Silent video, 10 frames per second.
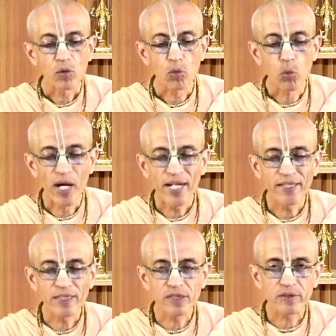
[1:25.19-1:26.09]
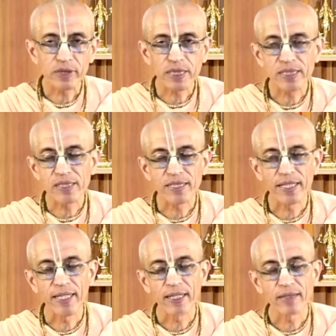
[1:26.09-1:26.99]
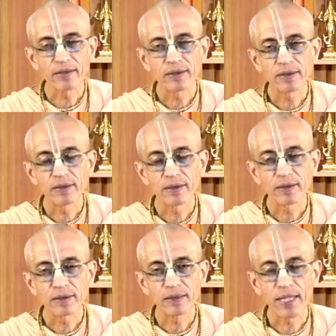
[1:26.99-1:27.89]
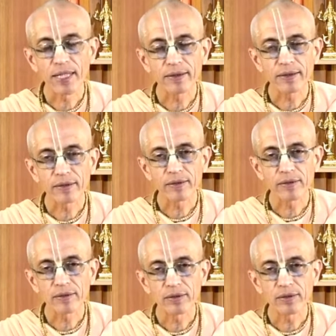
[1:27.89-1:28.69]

why does Krishna say that